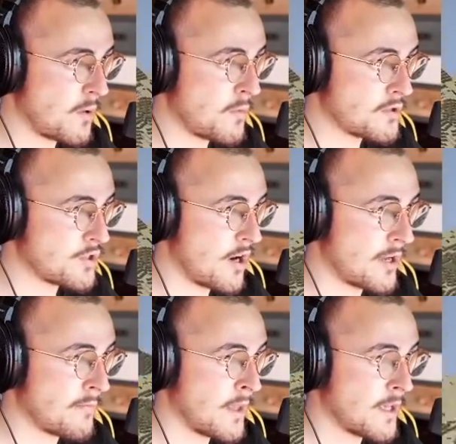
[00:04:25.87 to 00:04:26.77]
one more
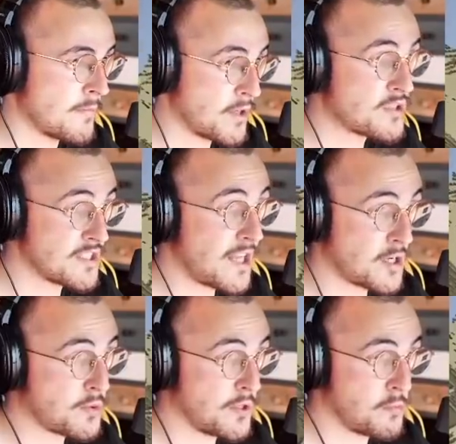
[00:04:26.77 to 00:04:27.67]
time, because it's
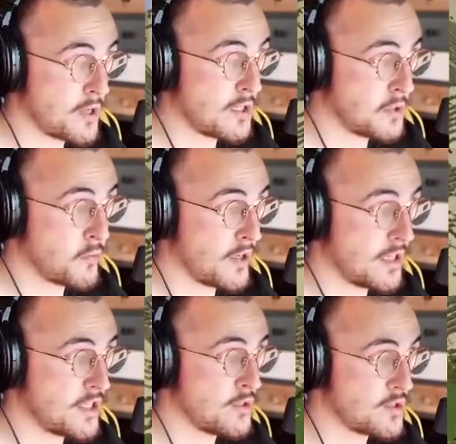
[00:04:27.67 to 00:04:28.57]
actually really,
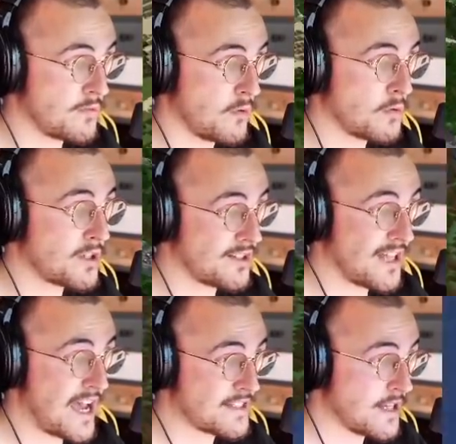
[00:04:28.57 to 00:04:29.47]
really useful. Look at
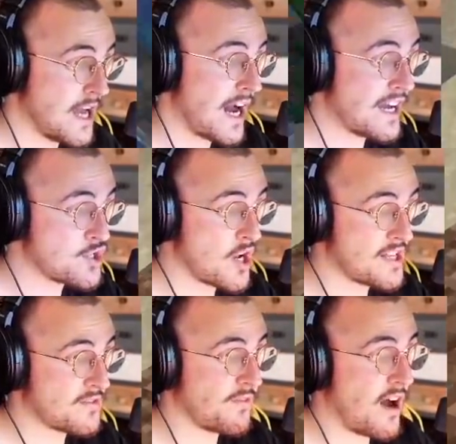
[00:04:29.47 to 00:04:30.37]
that. I
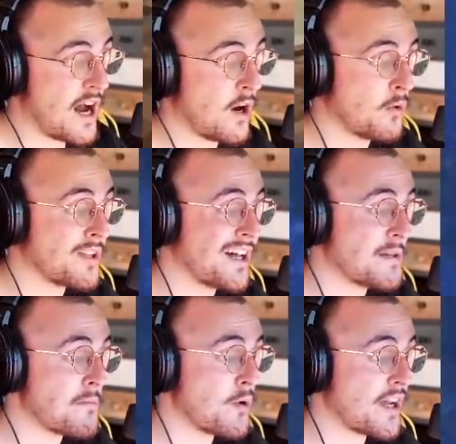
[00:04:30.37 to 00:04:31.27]
just found an
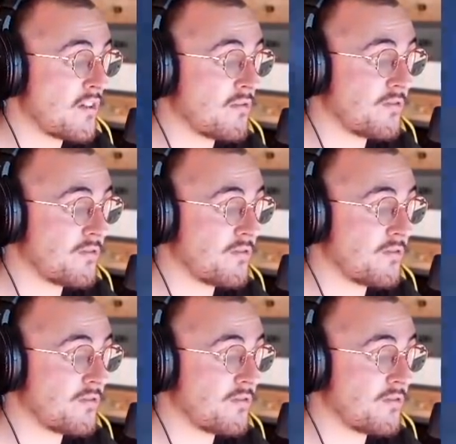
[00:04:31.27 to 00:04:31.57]
Unbreaking